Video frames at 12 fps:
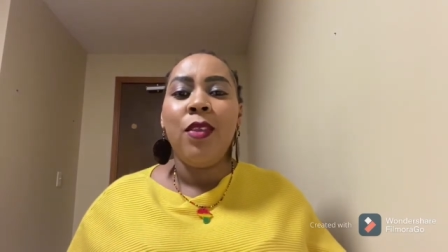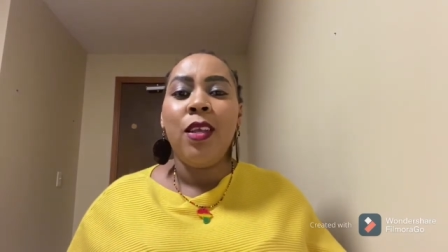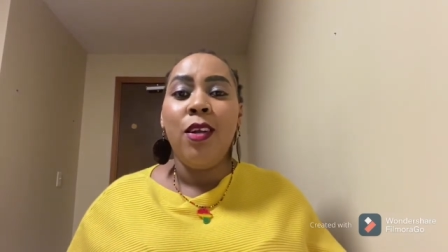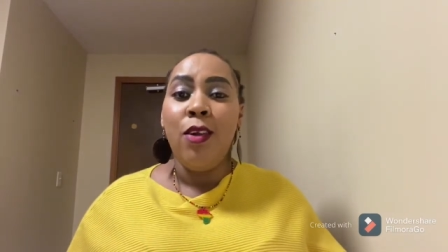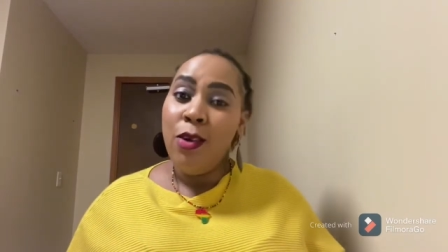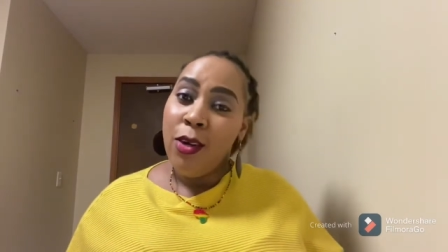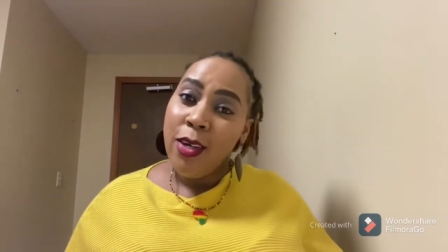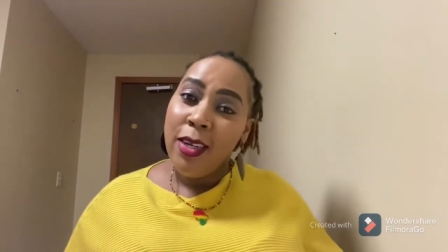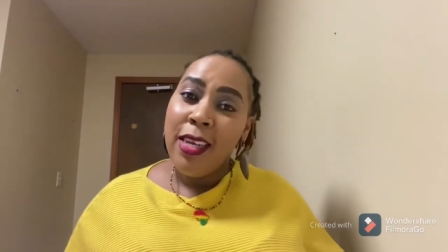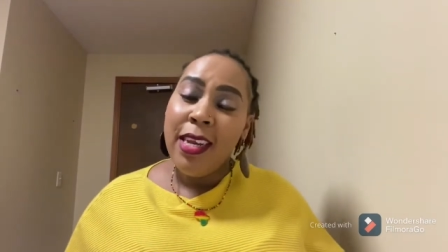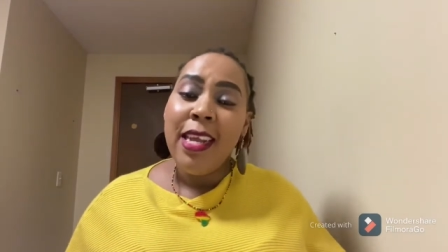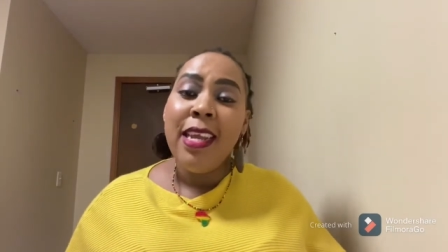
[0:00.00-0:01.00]

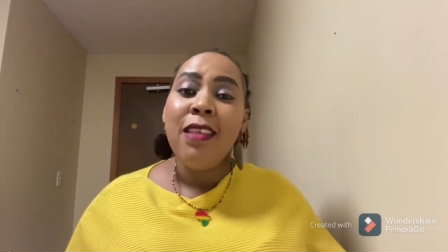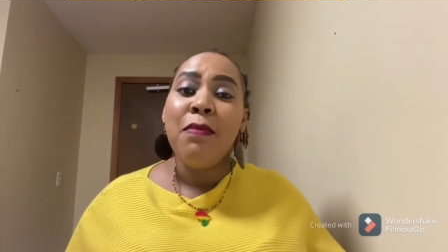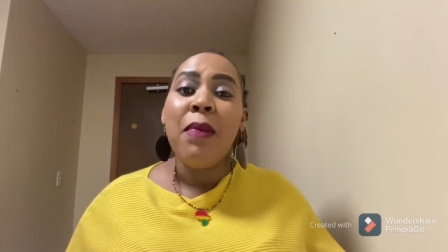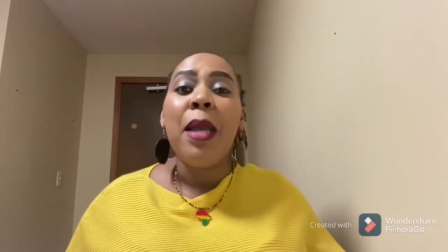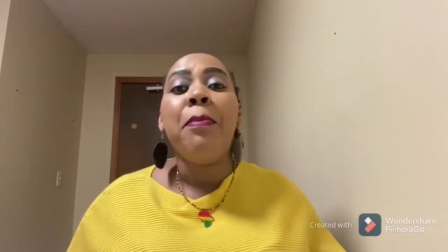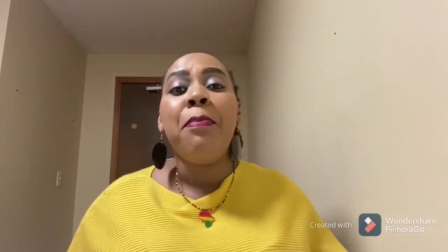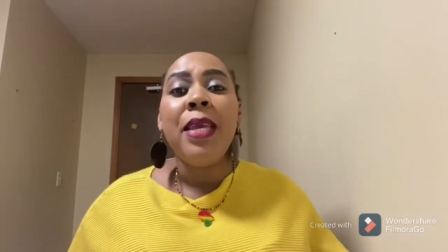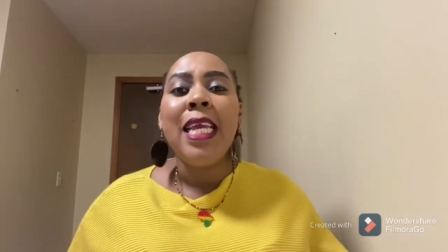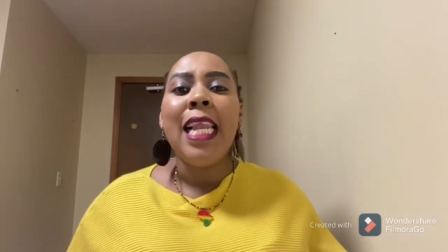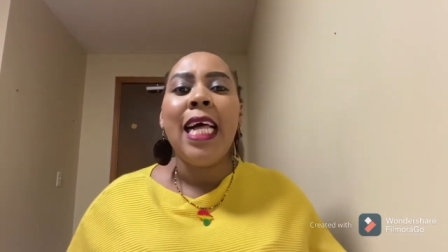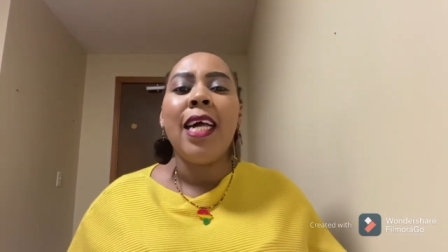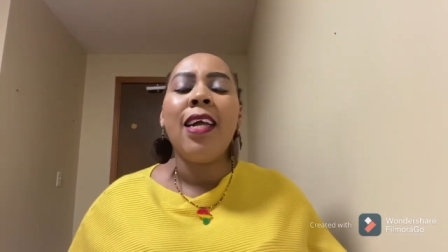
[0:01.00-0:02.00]
God is my
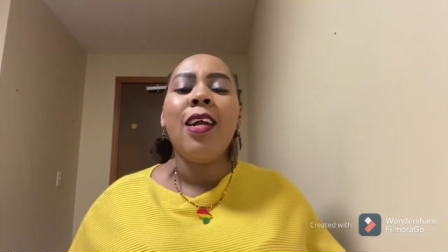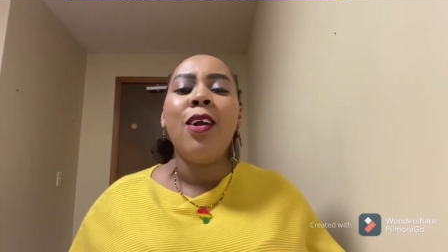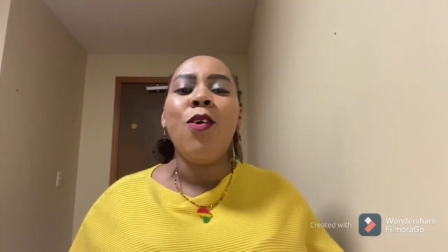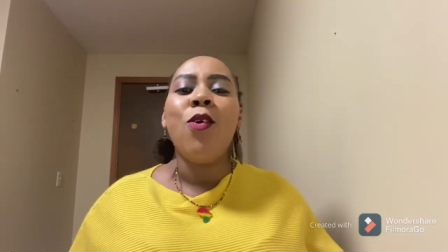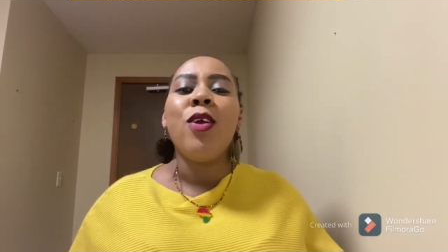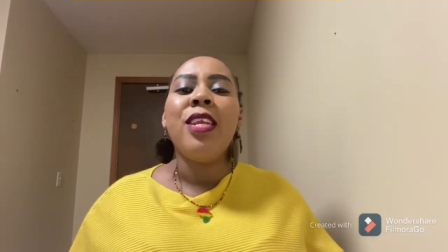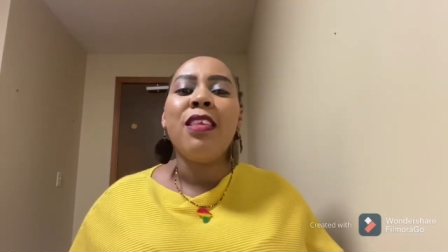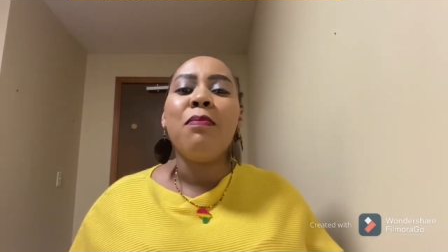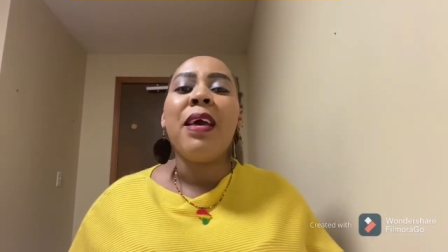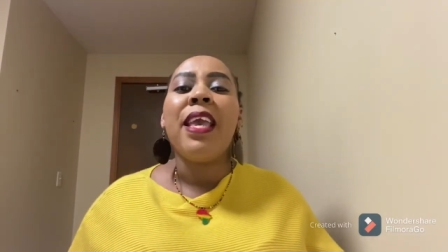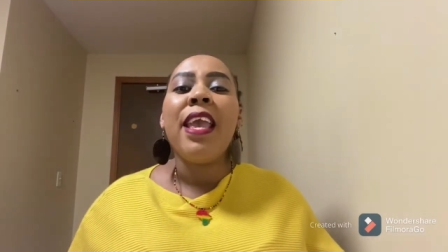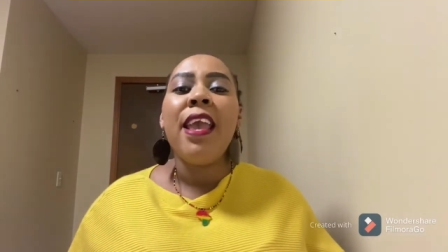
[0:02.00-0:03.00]
pillar. God is
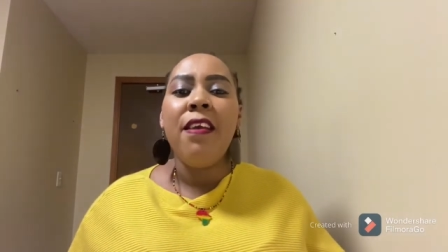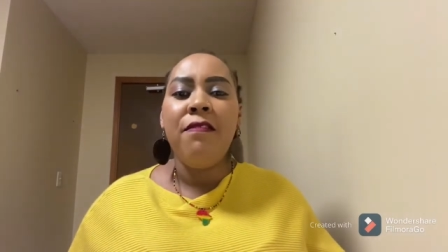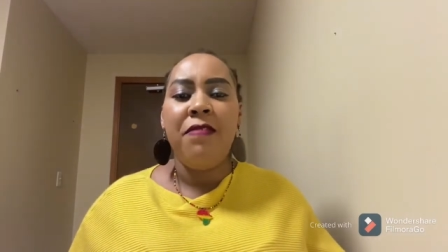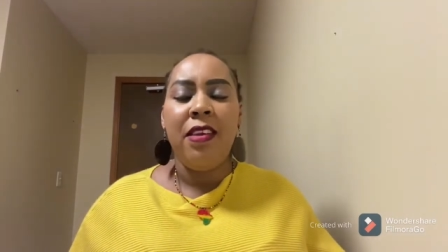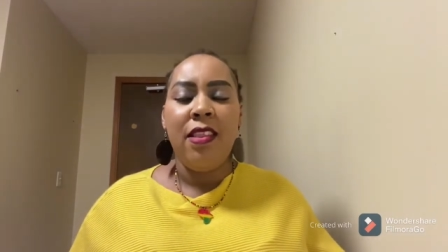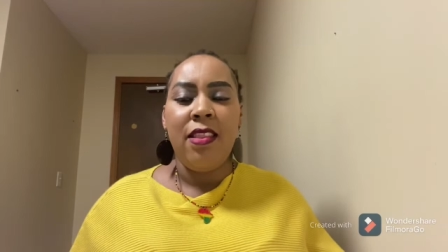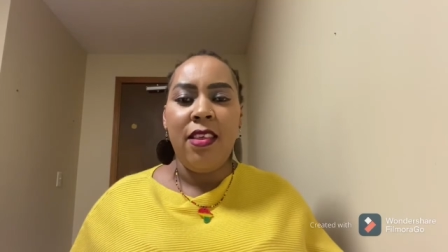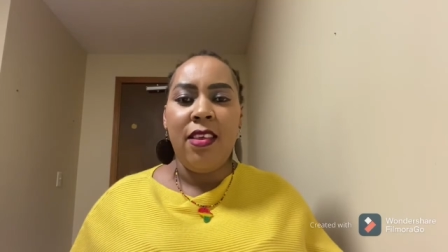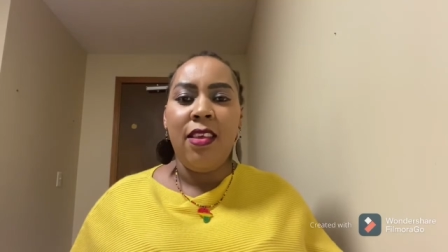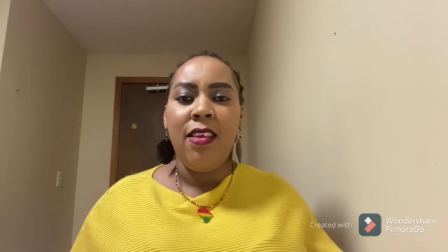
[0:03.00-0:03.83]
my everything.